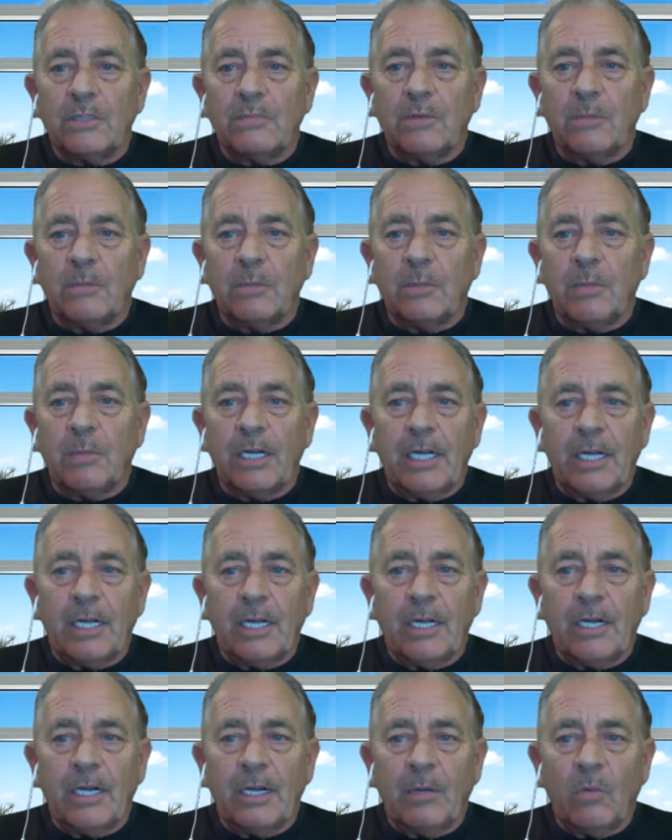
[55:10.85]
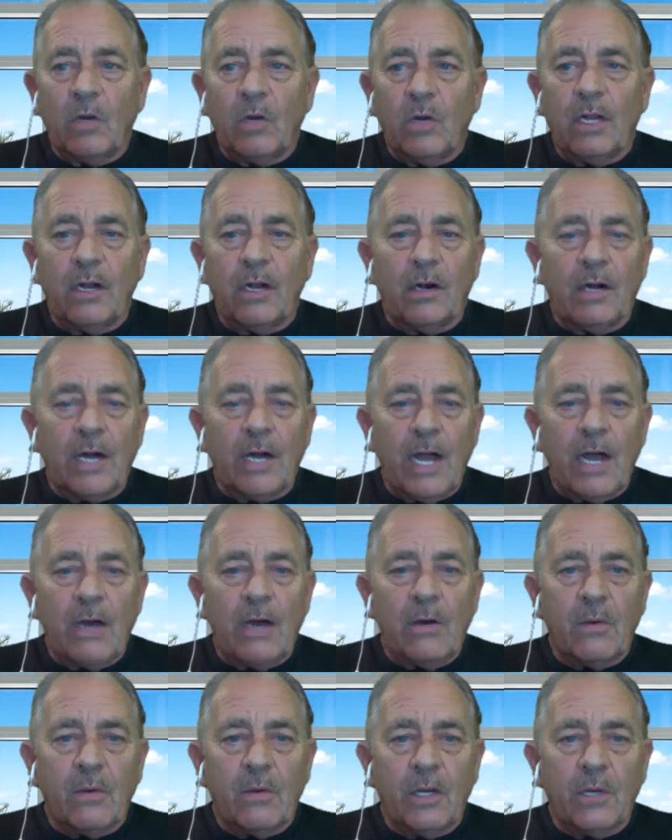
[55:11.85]
from the beginning and where they are
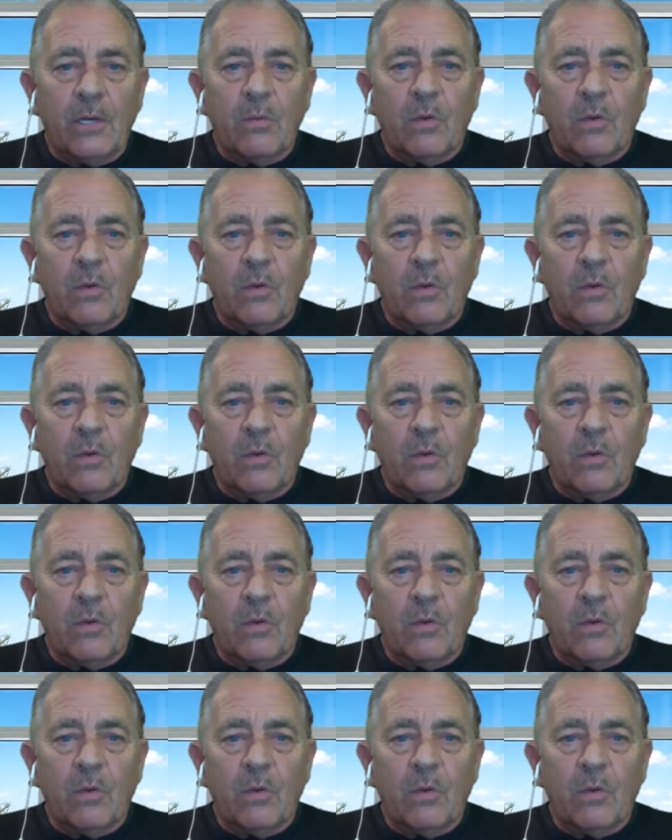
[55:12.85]
now and